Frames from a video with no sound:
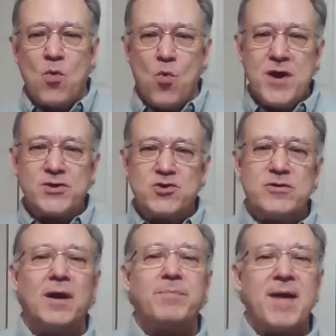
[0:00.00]
What could
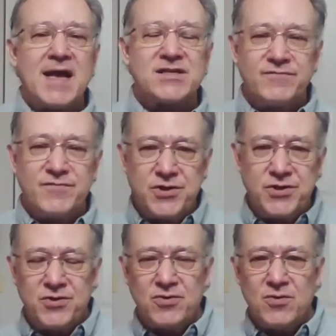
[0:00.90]
Onpassive
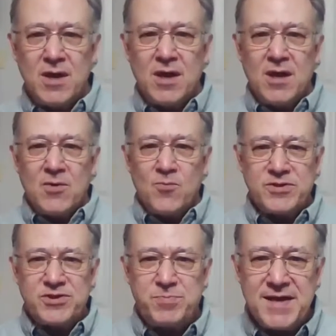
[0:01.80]
do
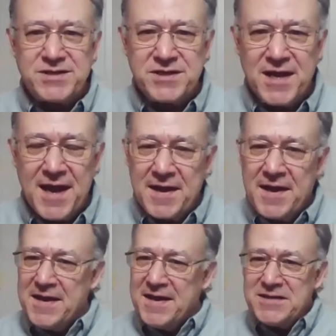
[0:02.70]
with Space Nine?
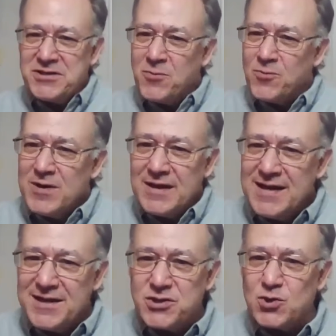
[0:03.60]
It's a
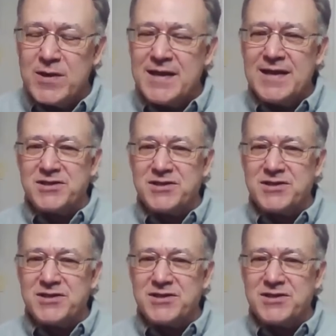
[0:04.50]
really intriguing